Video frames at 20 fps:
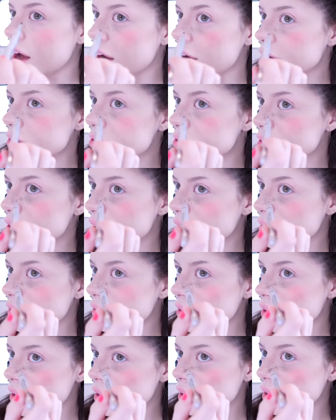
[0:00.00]
I also like
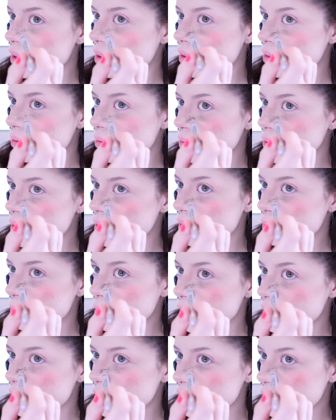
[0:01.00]
going in with the
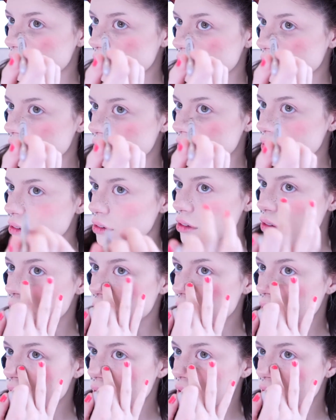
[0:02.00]
pen itself and
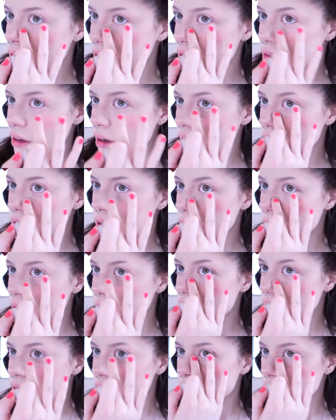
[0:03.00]
just putting little dots
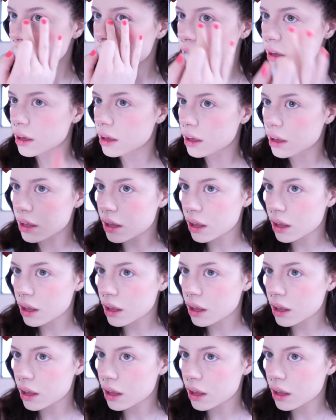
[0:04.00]
specifically